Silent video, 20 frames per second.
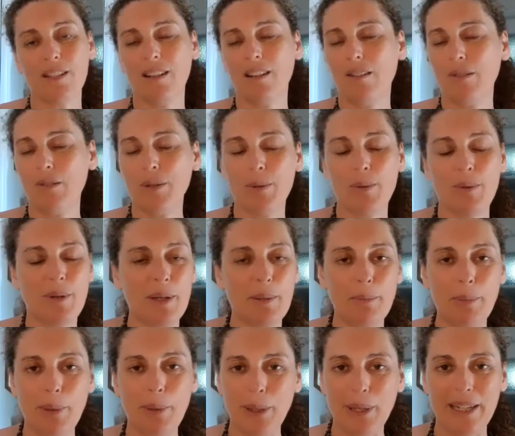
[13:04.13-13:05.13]
so long as we're in a
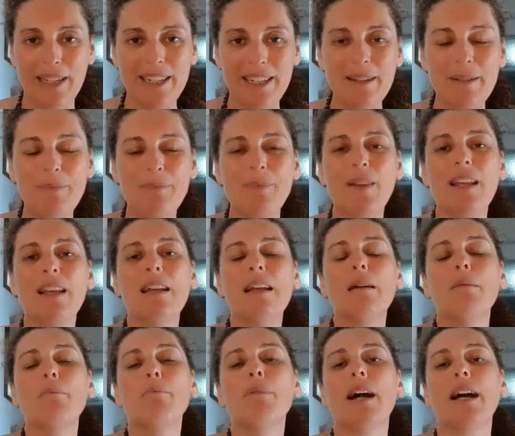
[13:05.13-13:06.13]
body,
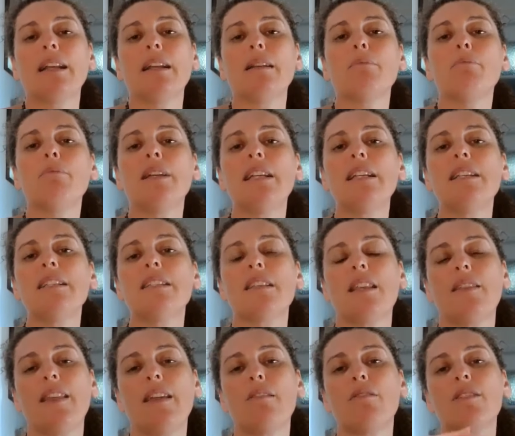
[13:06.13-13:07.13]
but it means
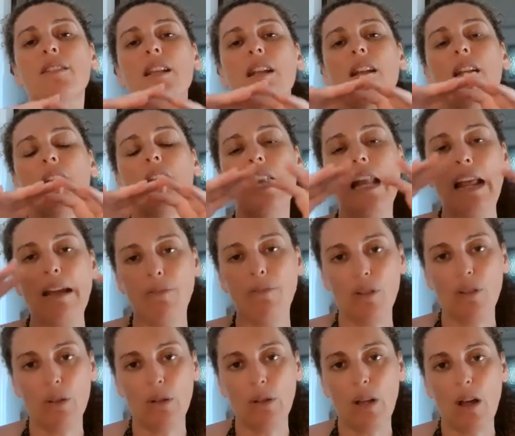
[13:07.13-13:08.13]
that there is a
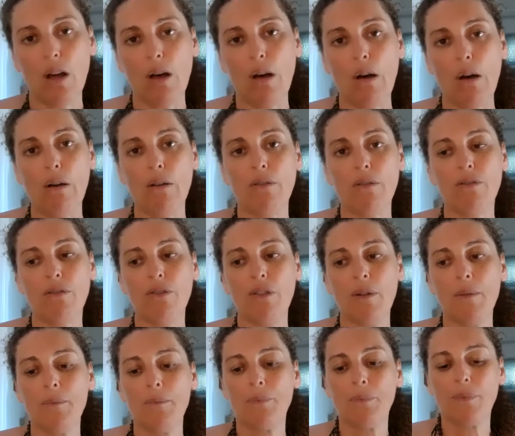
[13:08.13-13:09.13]
level of
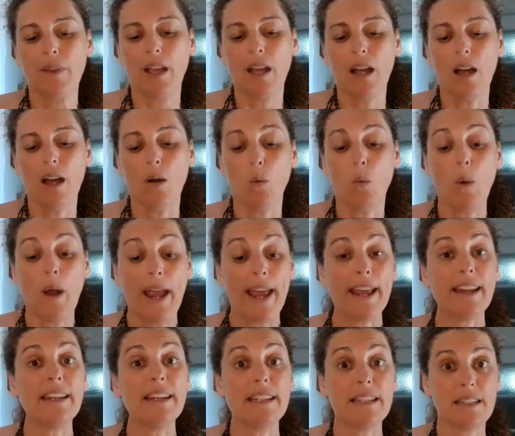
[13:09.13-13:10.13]

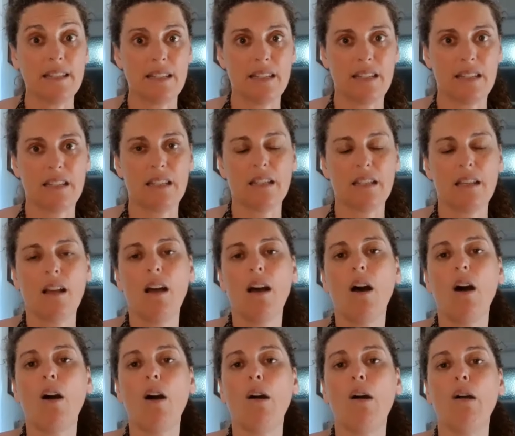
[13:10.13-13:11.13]
awareness
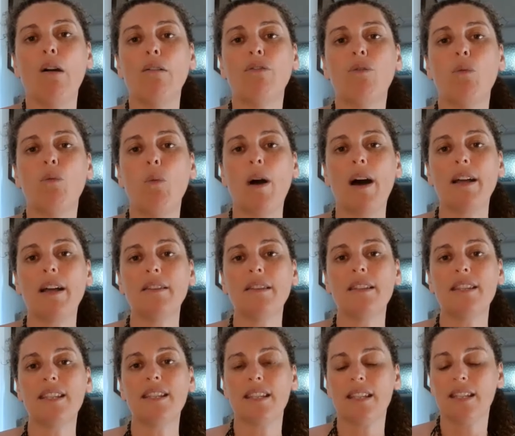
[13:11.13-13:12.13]
of
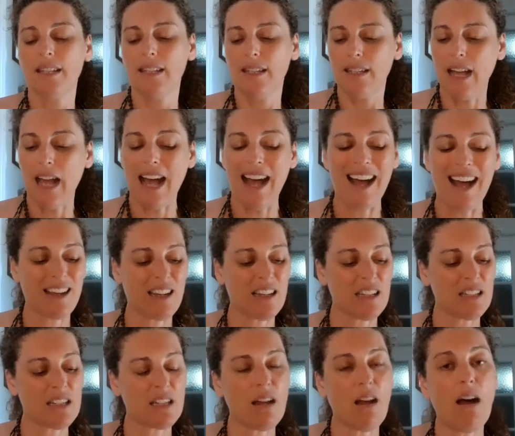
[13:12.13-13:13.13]
one's
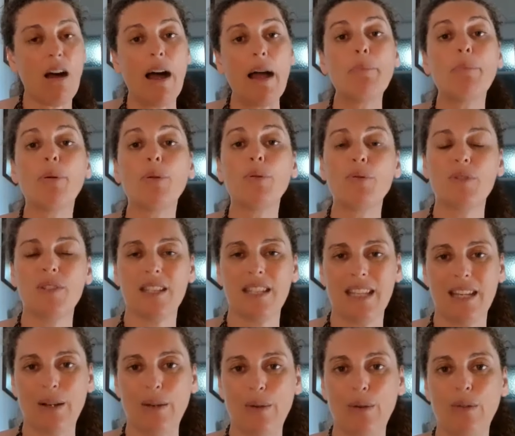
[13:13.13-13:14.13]
archetypal
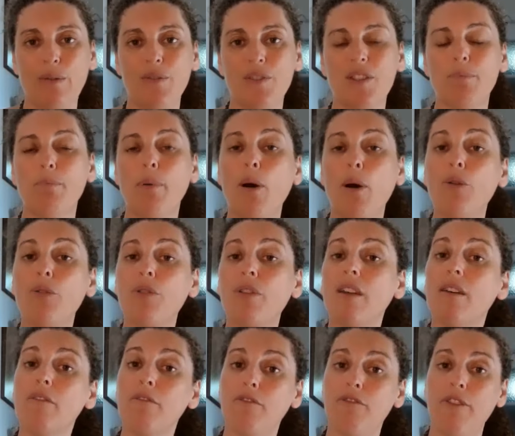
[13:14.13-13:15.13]
selves, both
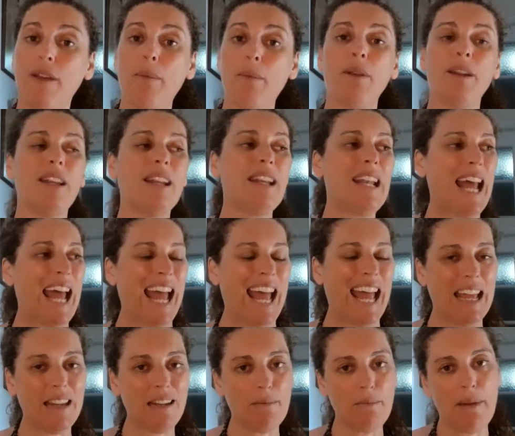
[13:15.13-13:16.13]
feminine
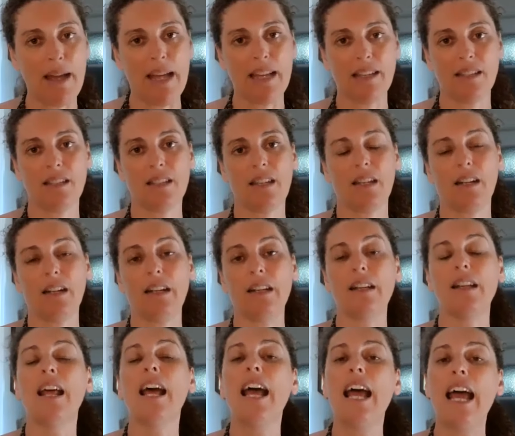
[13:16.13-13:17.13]
and
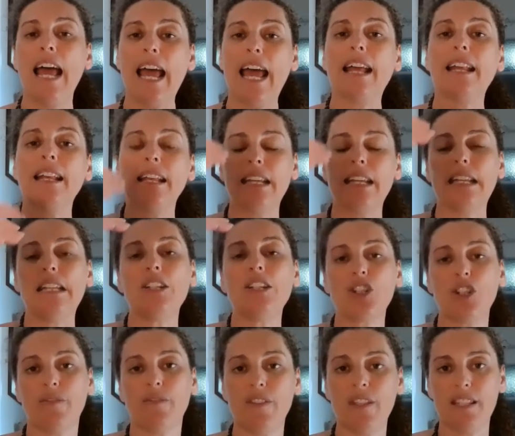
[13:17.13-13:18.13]
masculine, at
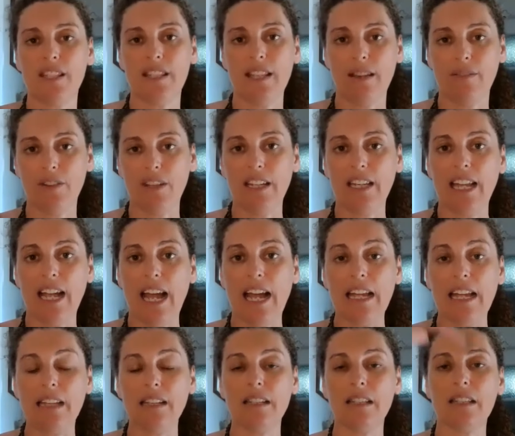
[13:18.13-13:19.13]
each of the seven
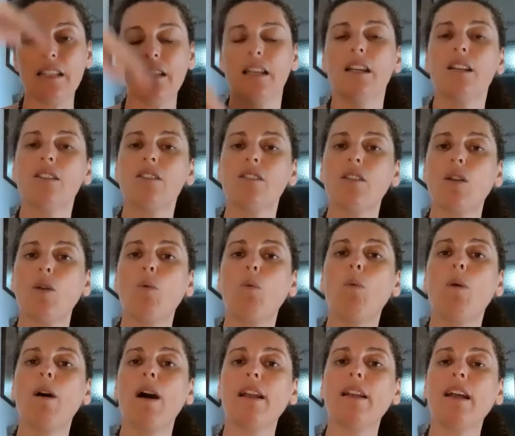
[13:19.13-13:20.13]
gates. So
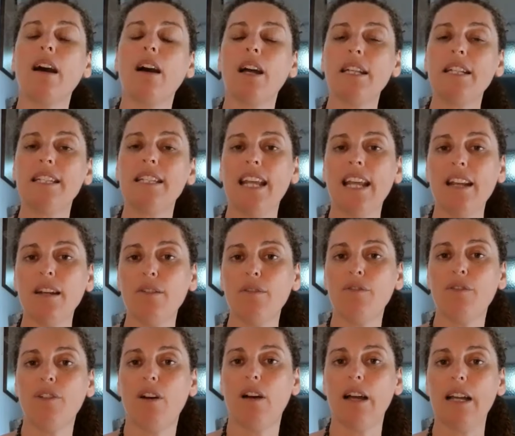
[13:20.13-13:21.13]
one
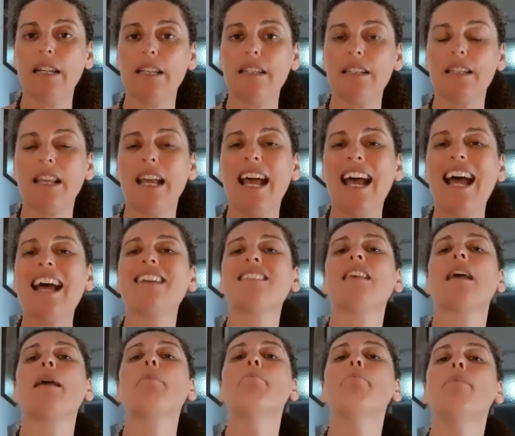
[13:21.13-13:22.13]
identifies as
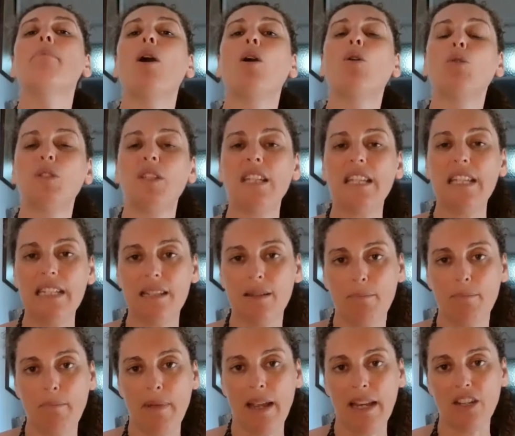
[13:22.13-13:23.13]
a multi
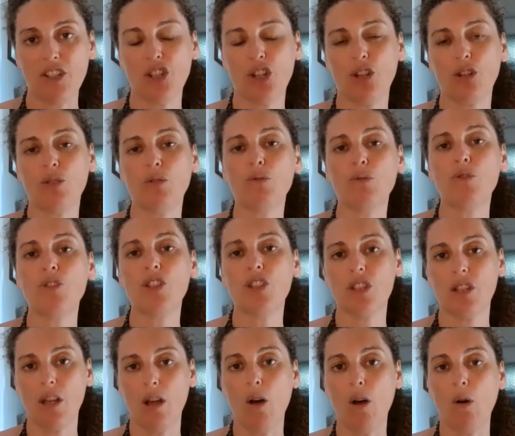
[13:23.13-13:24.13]
dimensional
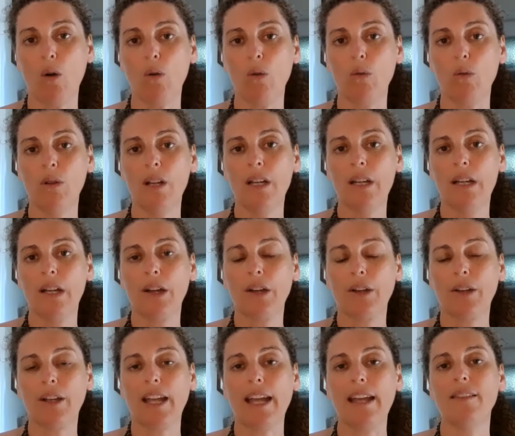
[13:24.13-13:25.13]
soul.
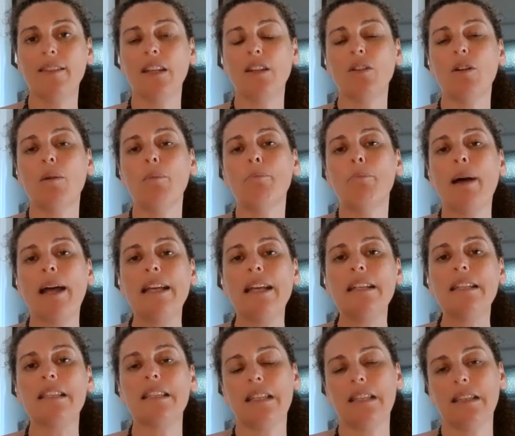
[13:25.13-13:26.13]
Okay, they're not
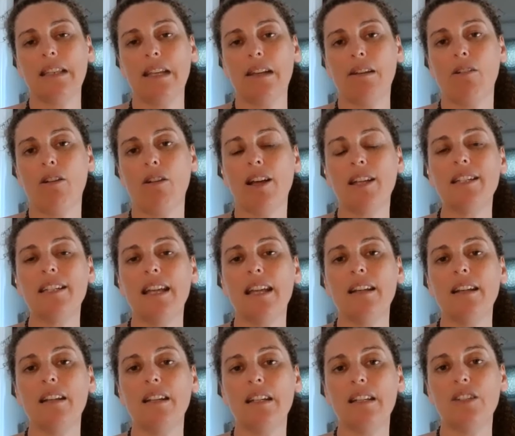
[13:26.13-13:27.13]
basing their
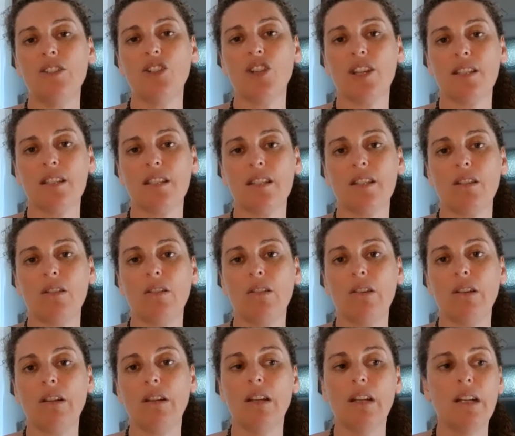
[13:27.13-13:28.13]
identity just
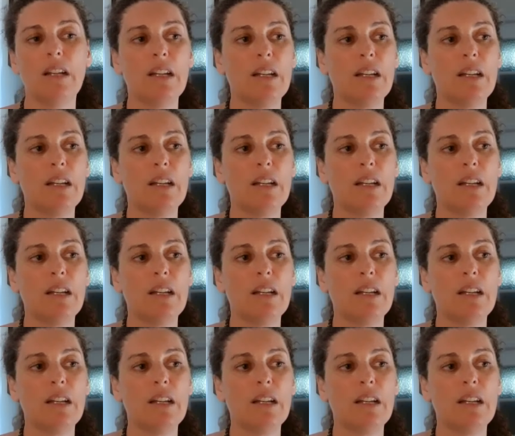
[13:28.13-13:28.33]
on,